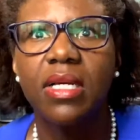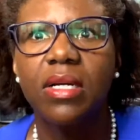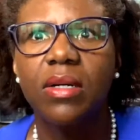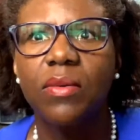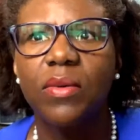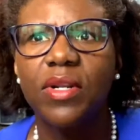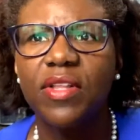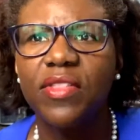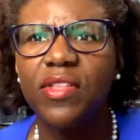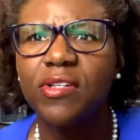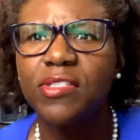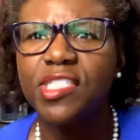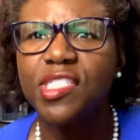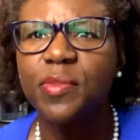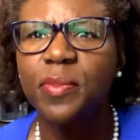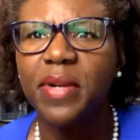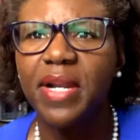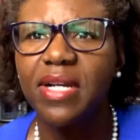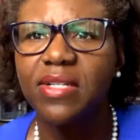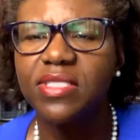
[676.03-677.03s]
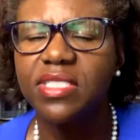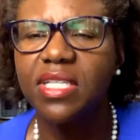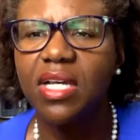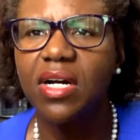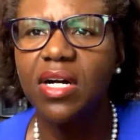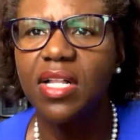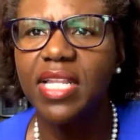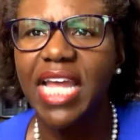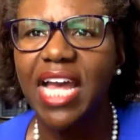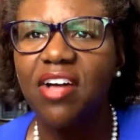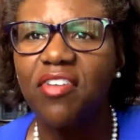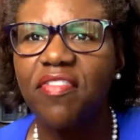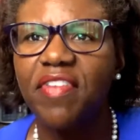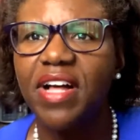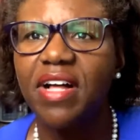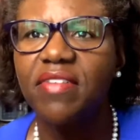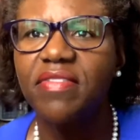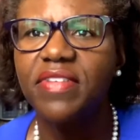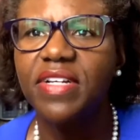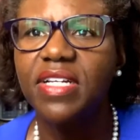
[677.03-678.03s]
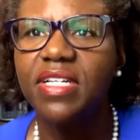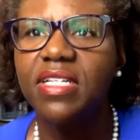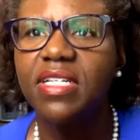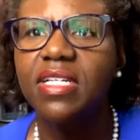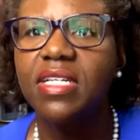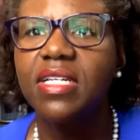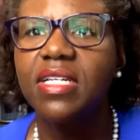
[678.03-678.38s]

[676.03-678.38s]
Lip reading: What are those sprouts called? Alfalfa?